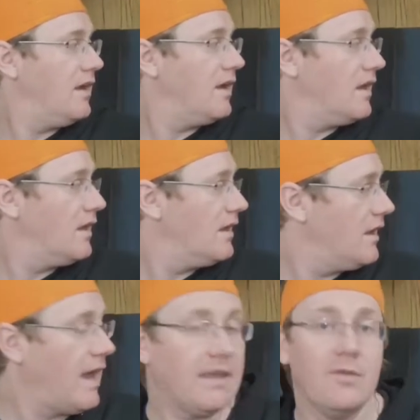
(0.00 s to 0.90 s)

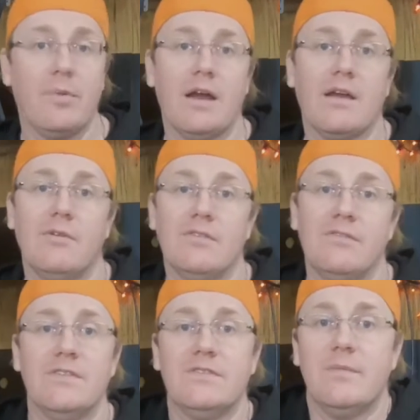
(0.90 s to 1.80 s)
a AccuPocket
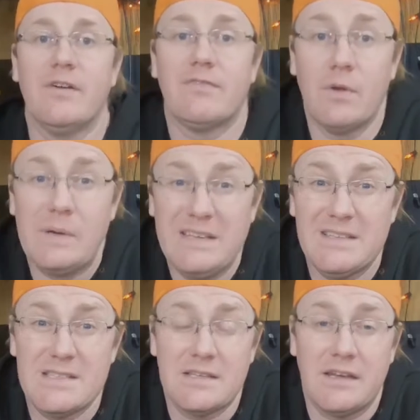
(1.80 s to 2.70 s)
150 by
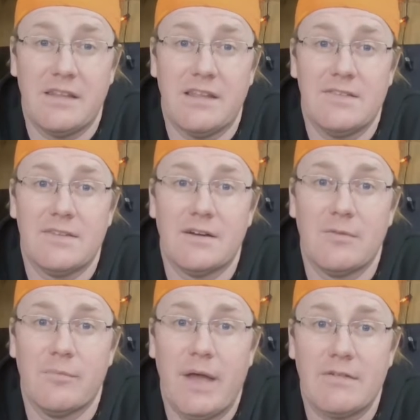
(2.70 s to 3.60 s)
Fronius. That's
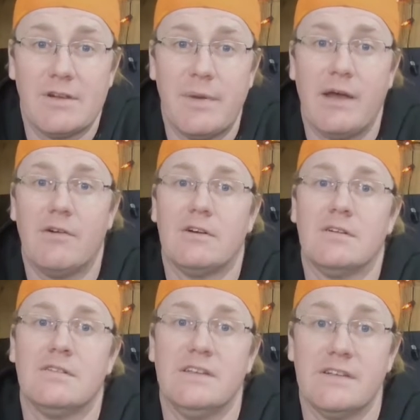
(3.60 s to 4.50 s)
their
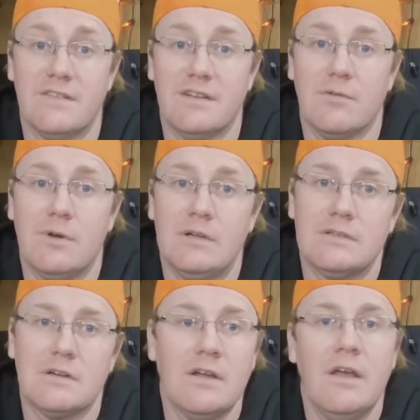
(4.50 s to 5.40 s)
battery-powered TIG stick
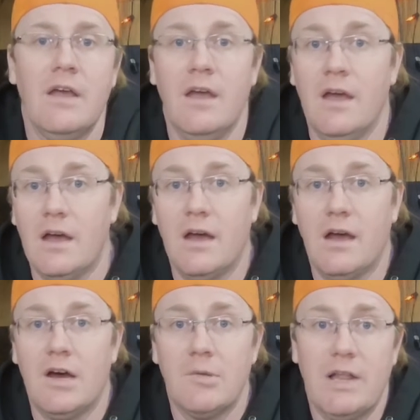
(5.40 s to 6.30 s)
welder.
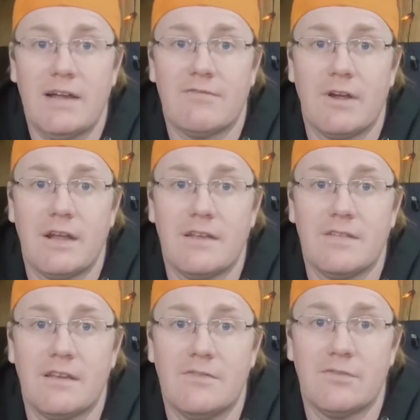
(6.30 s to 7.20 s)
On a Black Friday
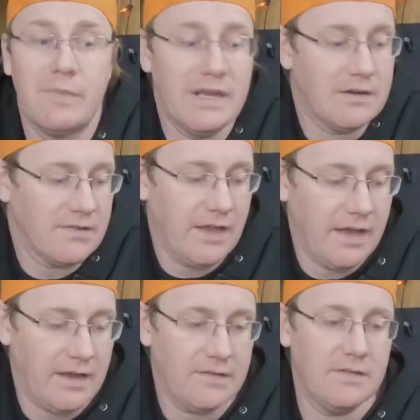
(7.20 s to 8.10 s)
sale from Baker's
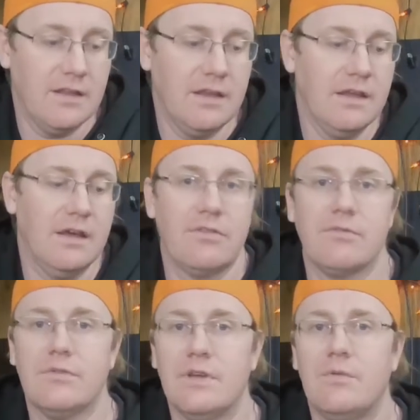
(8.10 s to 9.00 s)
Gas, they
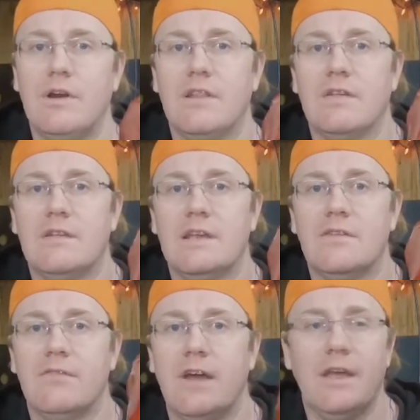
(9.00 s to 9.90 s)
threw in one of these
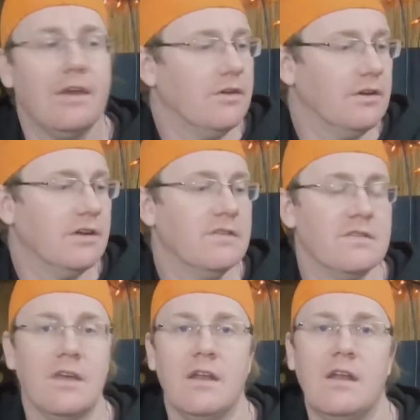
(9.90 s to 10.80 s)
Lincoln Viking
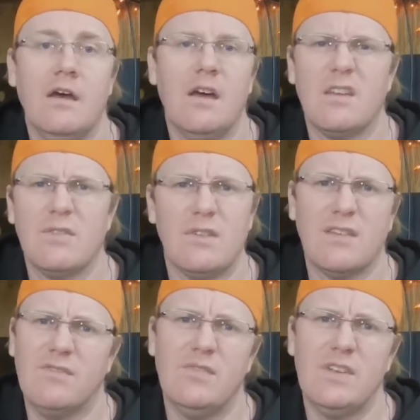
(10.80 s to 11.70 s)
hoods, and I think it was
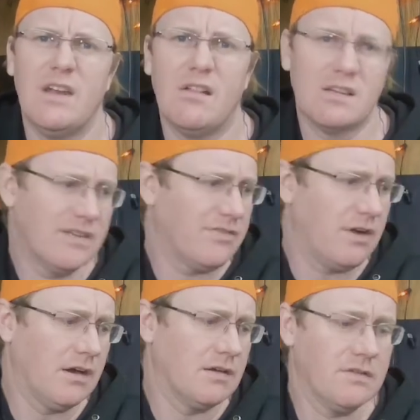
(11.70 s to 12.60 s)
like a $50 gift
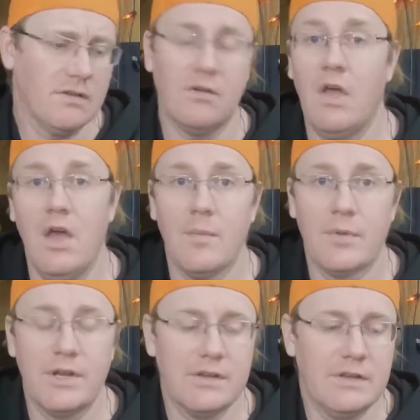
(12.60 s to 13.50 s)
card. So
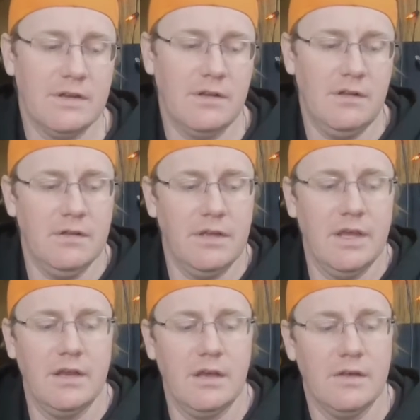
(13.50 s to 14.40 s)
pretty good deal,
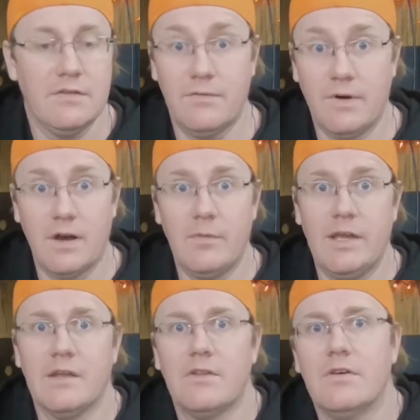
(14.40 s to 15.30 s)
and so far I'm
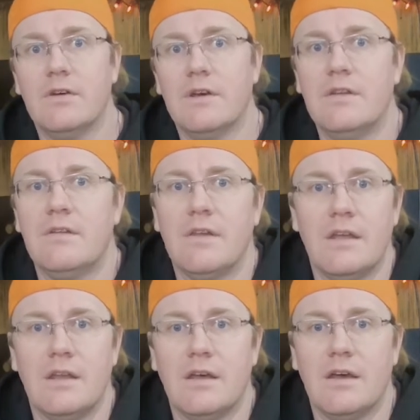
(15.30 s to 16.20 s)
liking the hood,
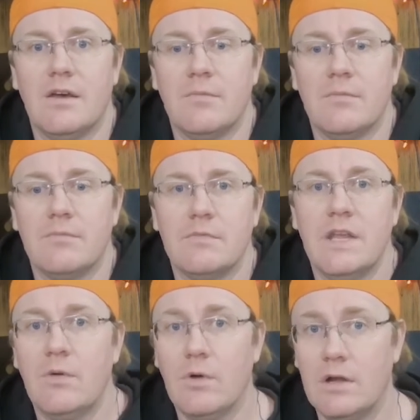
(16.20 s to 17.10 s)
and
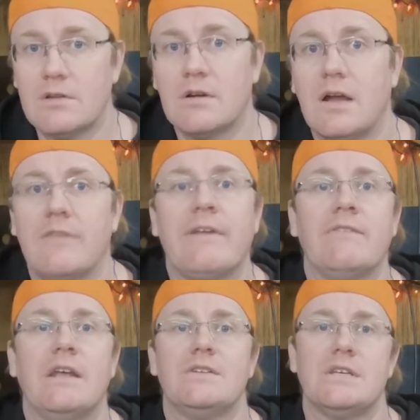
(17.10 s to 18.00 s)
neat welder. I
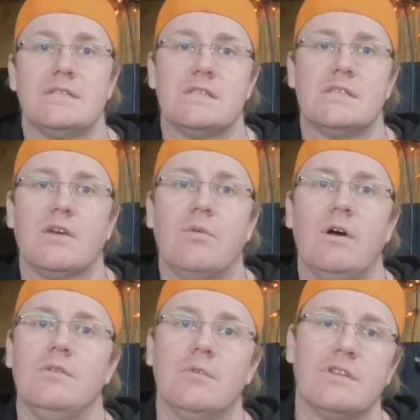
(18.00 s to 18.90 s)
haven't had a chance to stick
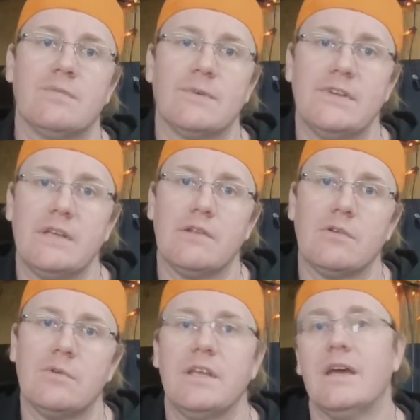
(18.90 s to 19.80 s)
weld with this
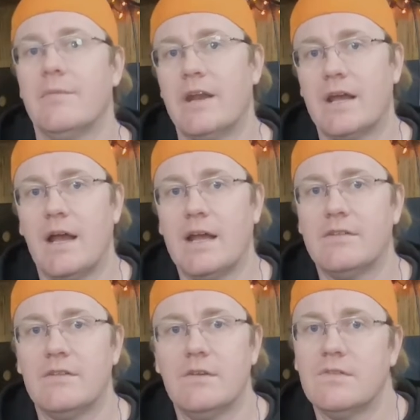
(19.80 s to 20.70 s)
particular one yet, but I
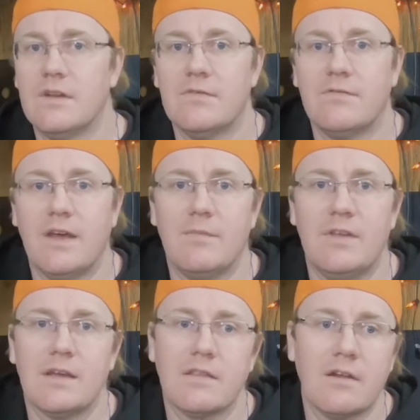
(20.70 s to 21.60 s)
got to use it at
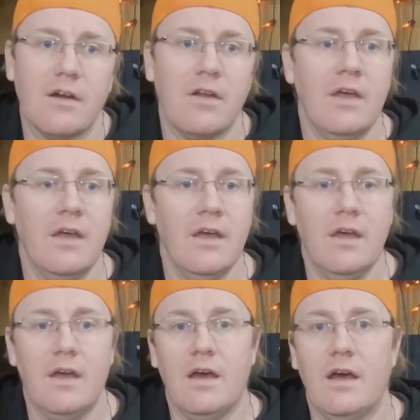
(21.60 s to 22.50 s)
Fabtech there.
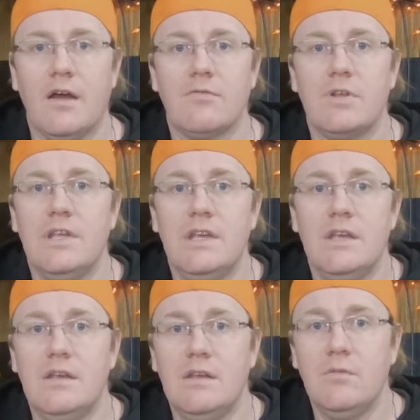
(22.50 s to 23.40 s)

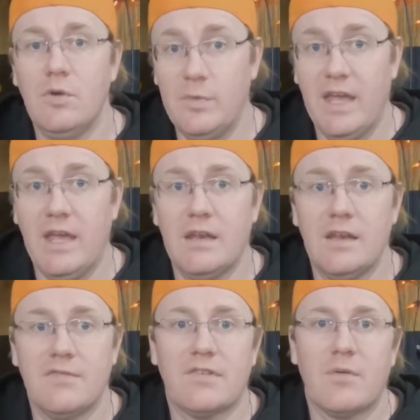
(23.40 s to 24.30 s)
Really will be
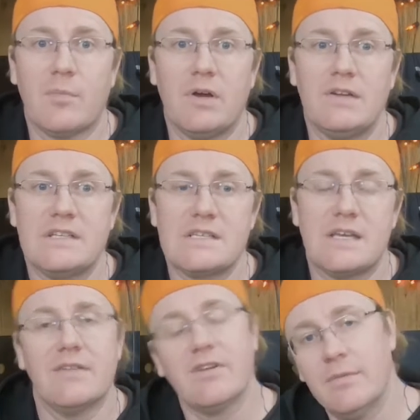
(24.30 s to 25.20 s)
handy for some of the projects
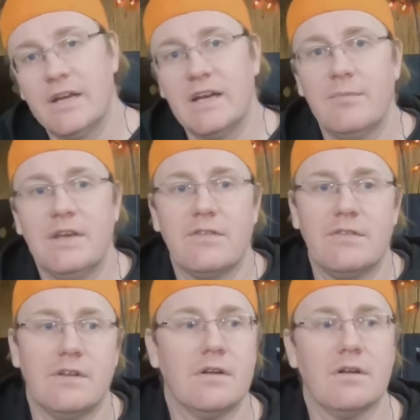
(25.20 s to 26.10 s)
I have coming up
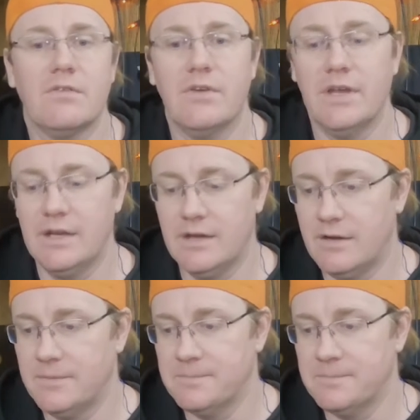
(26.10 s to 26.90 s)
next year. And